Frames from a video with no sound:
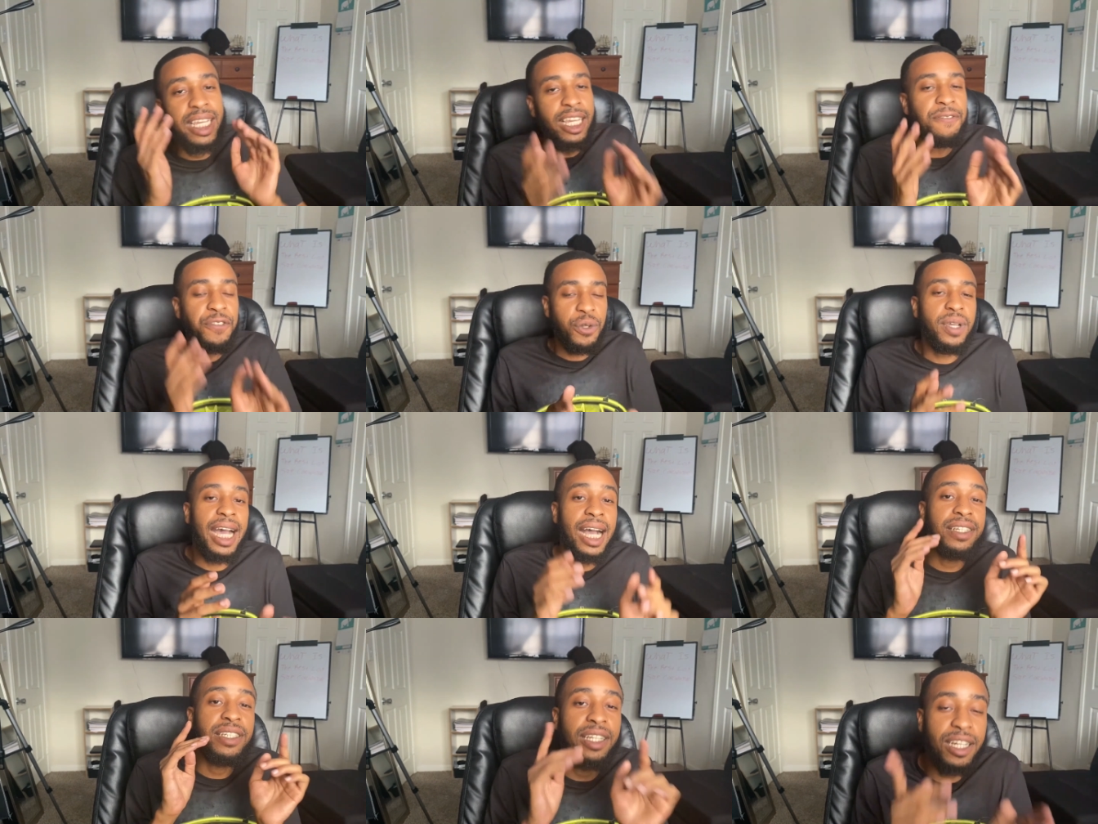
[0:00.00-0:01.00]
If you
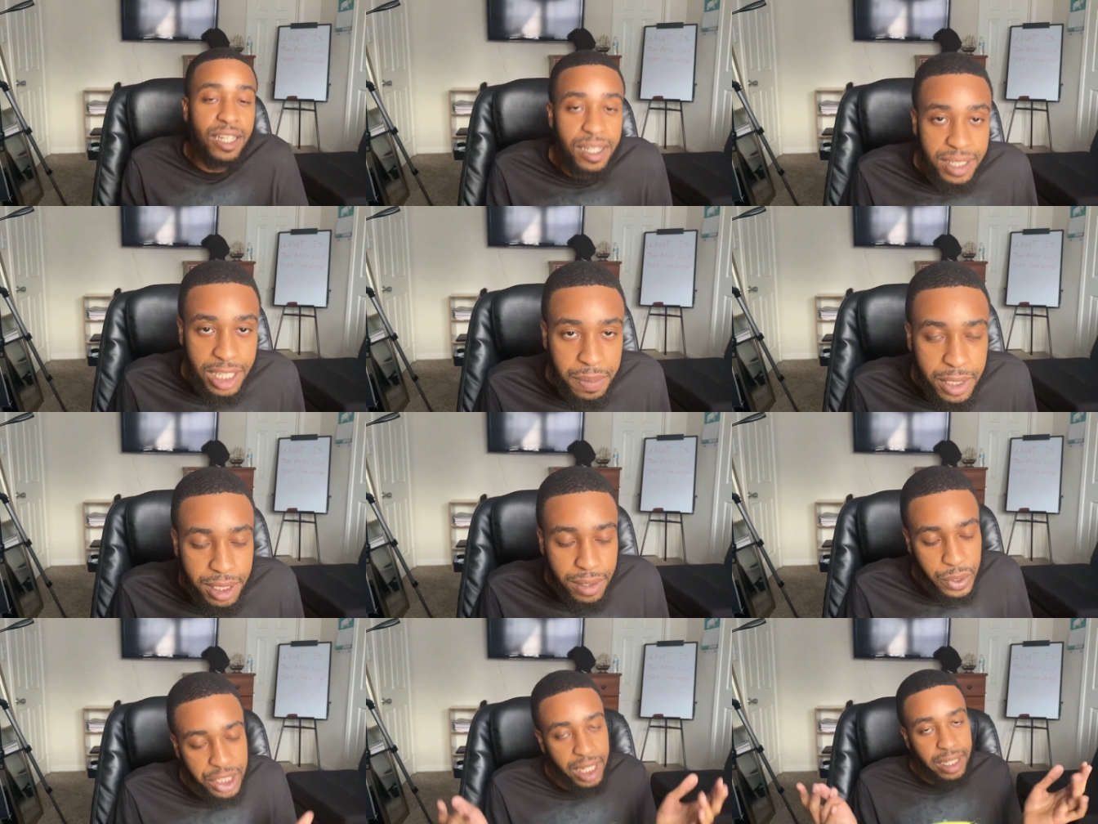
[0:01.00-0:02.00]
guys learned something,
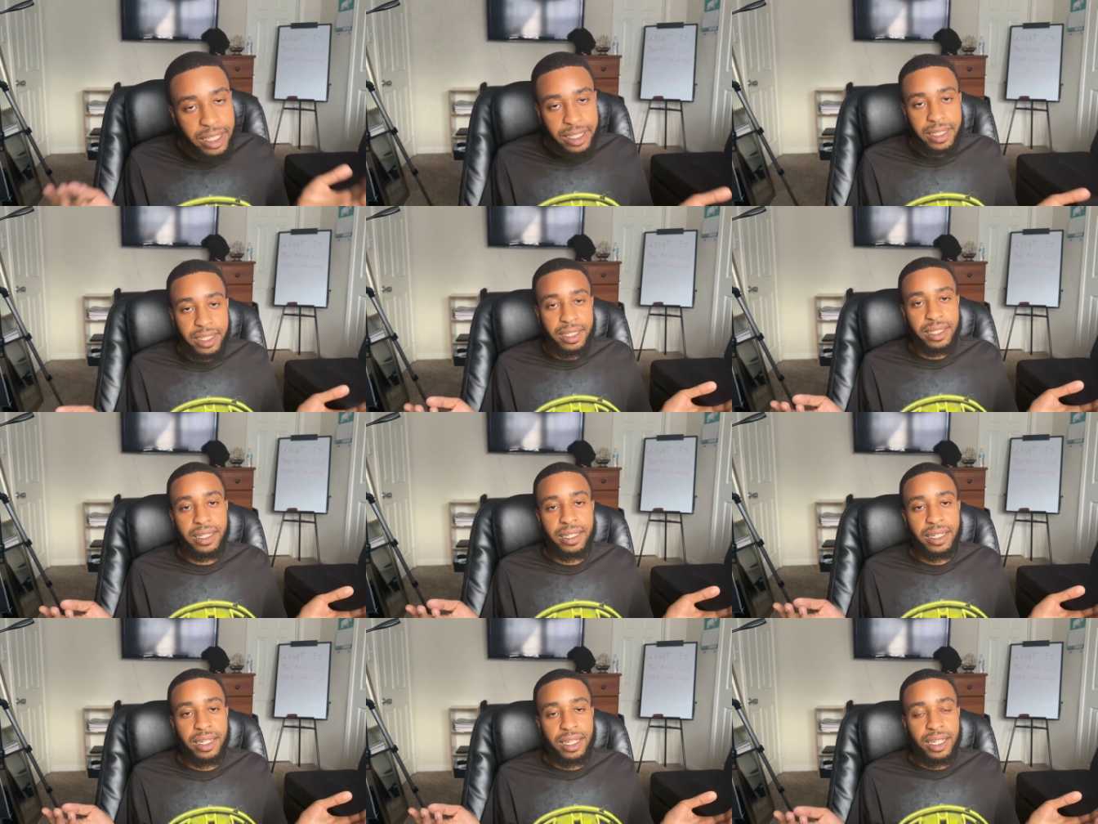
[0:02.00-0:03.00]
which I know you did,
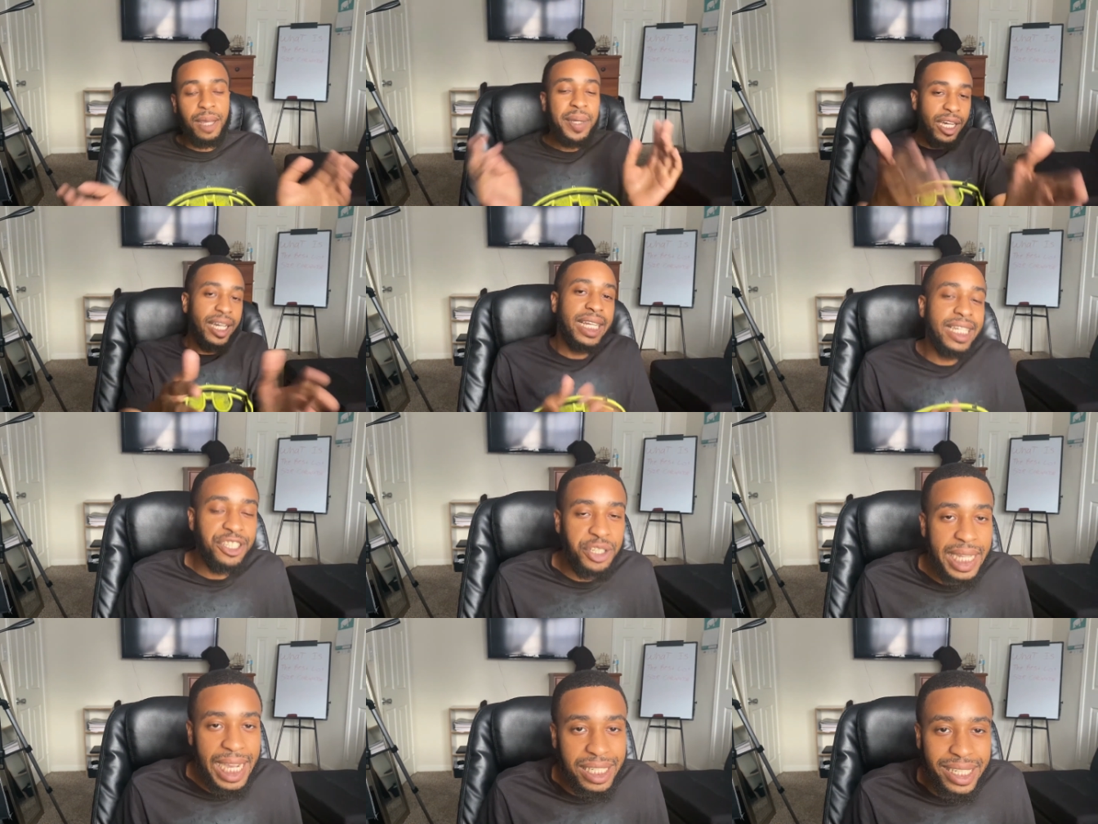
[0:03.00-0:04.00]
let me go ahead and get you
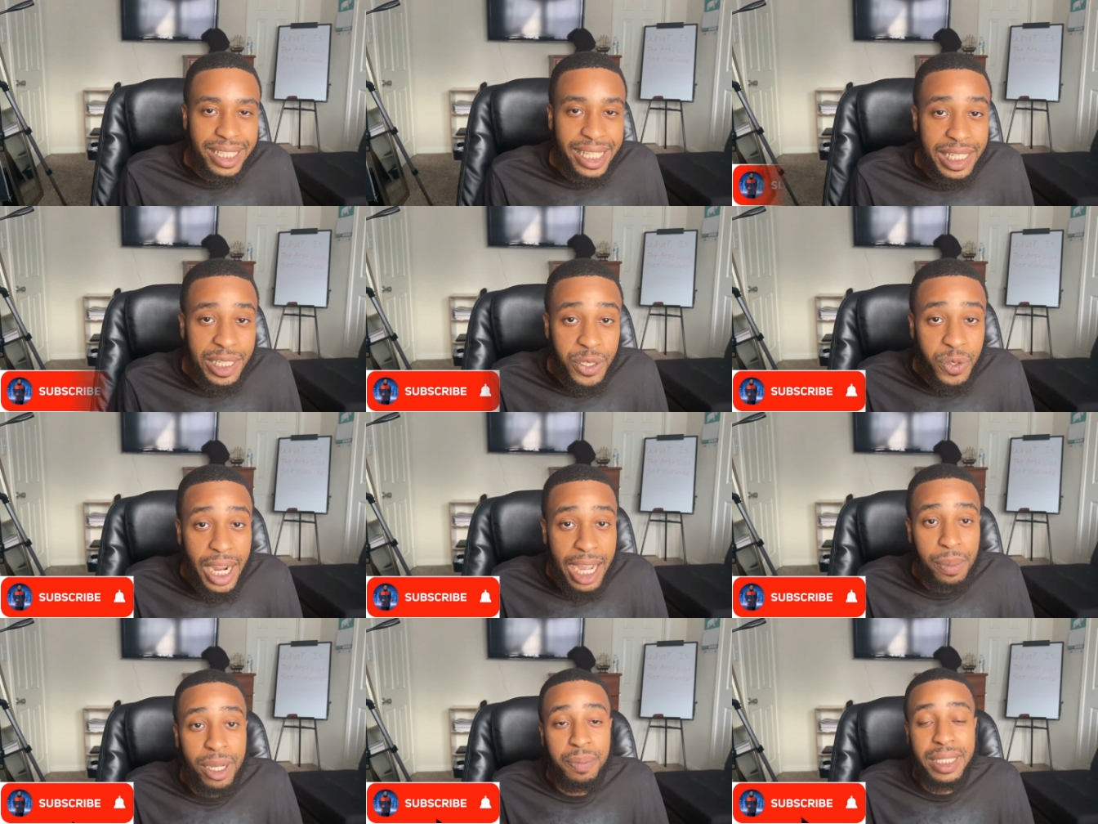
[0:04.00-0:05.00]
guys to hit that
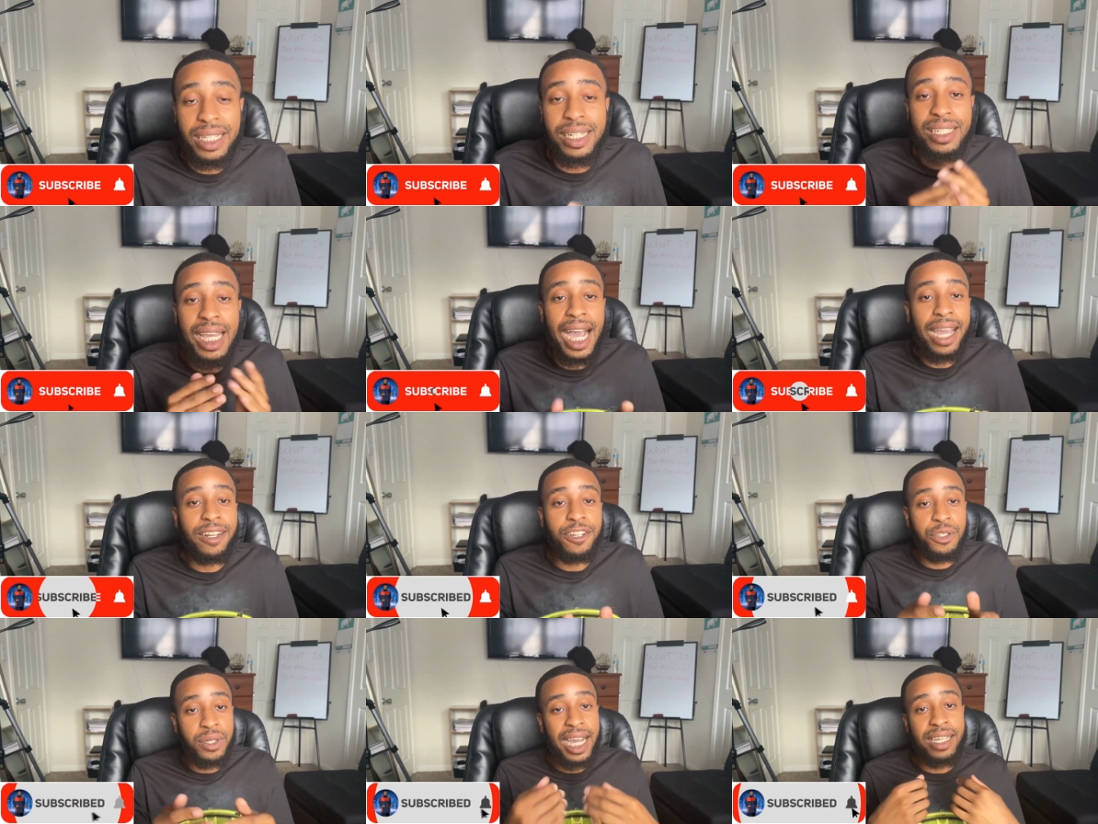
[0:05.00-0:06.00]
subscribe button because I know
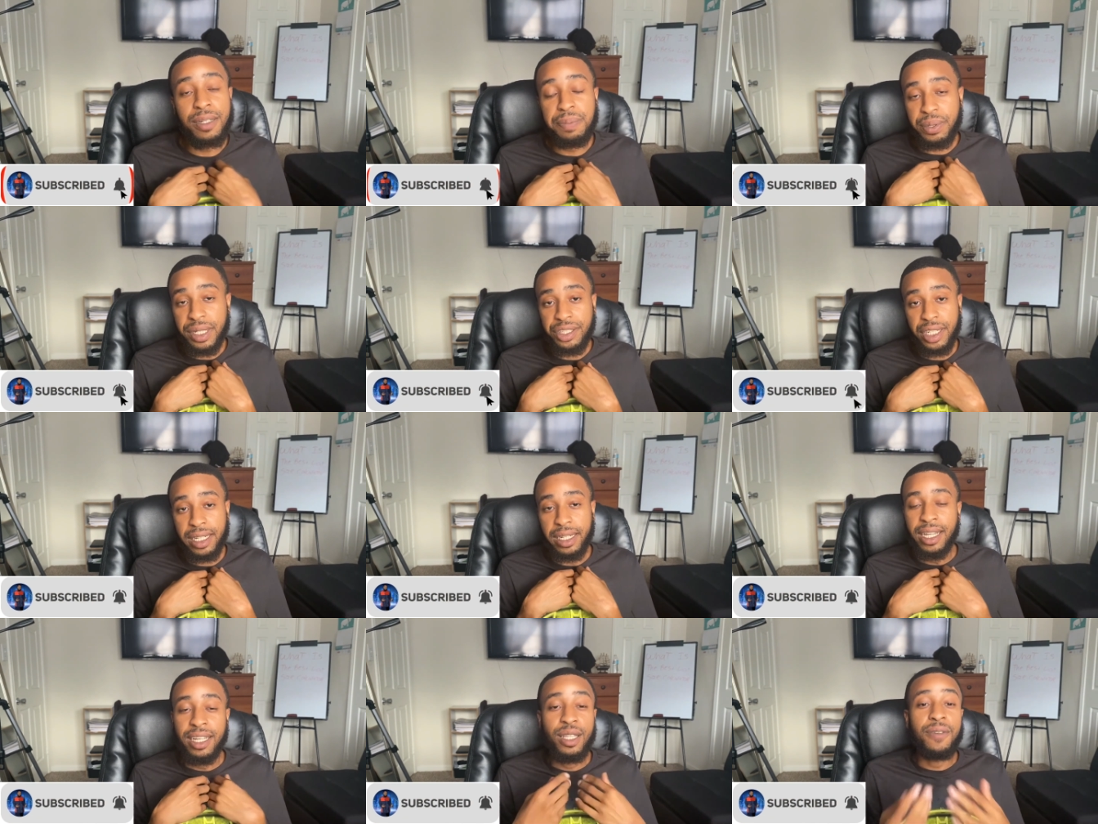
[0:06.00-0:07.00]
you guys
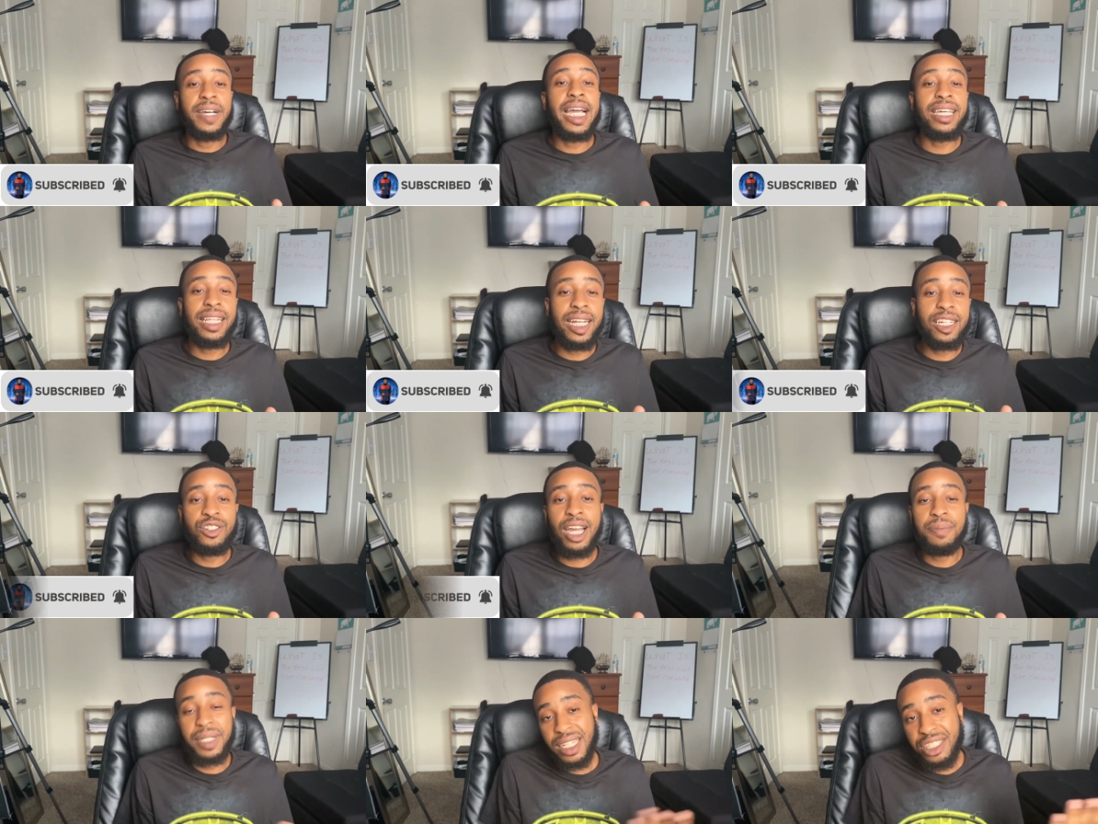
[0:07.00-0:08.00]
appreciate the value that I
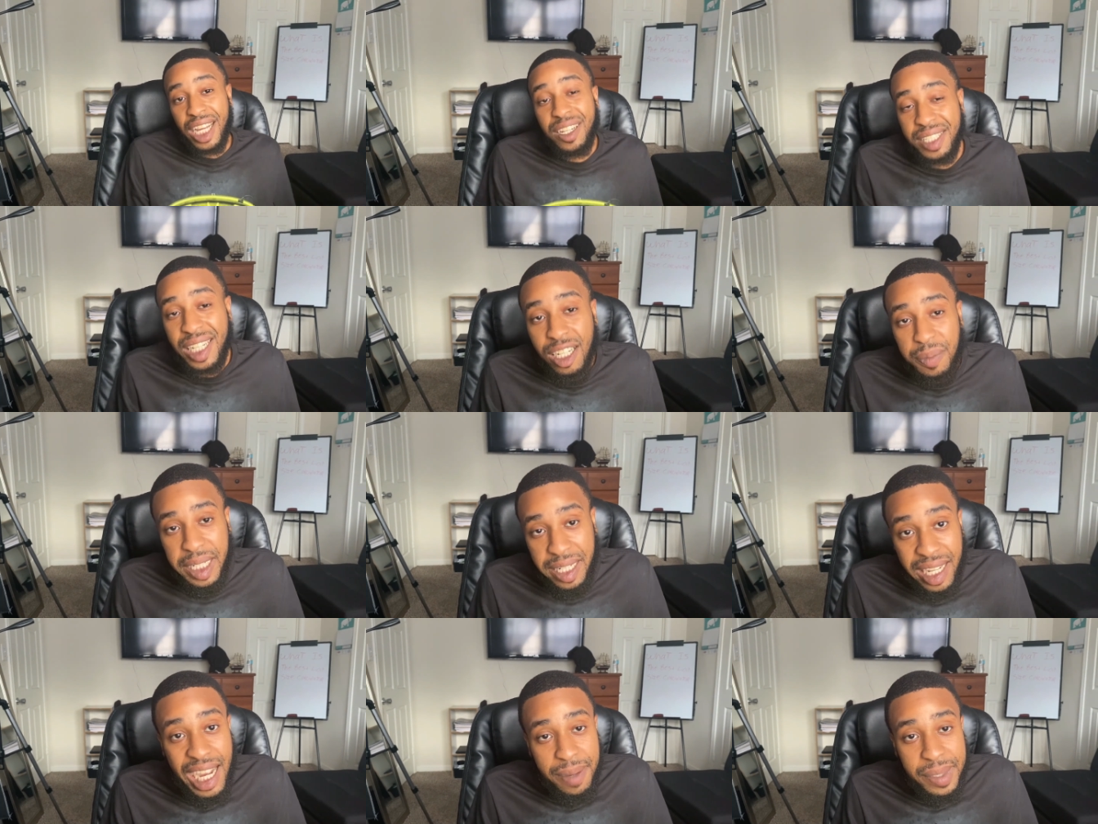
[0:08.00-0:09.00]
drop because y'all tell me in the
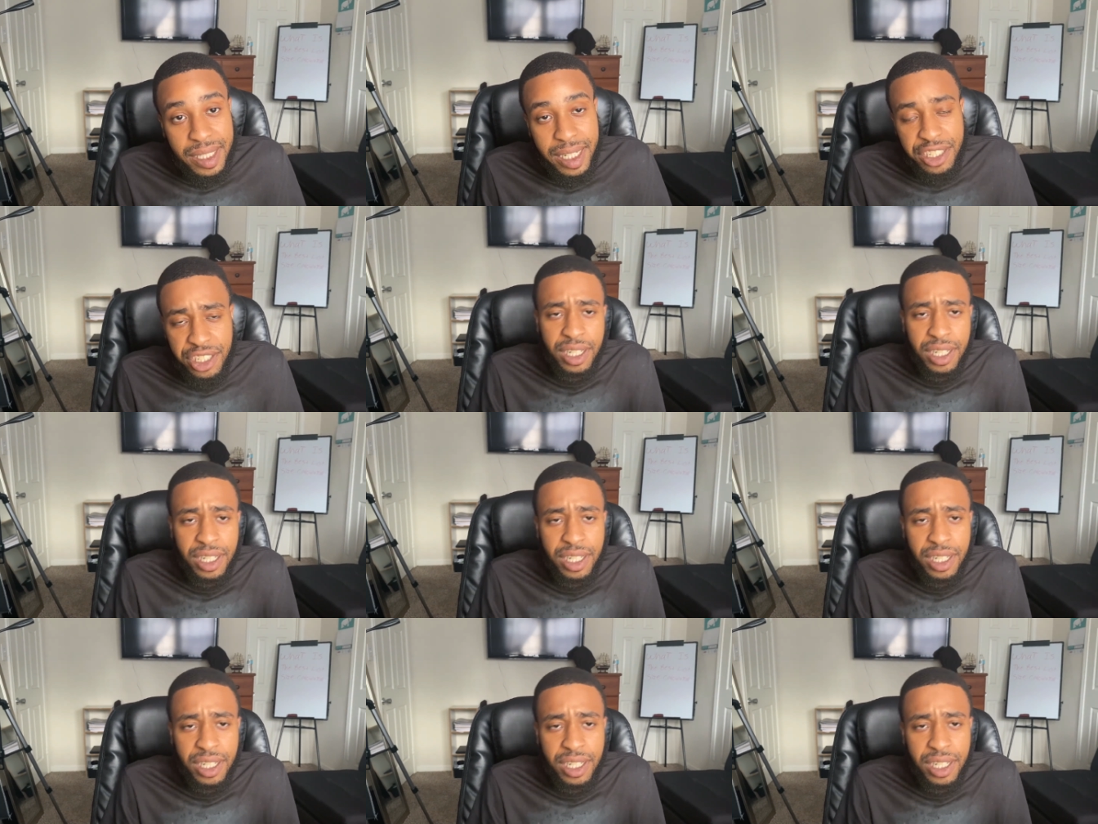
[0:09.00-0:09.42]
comment section,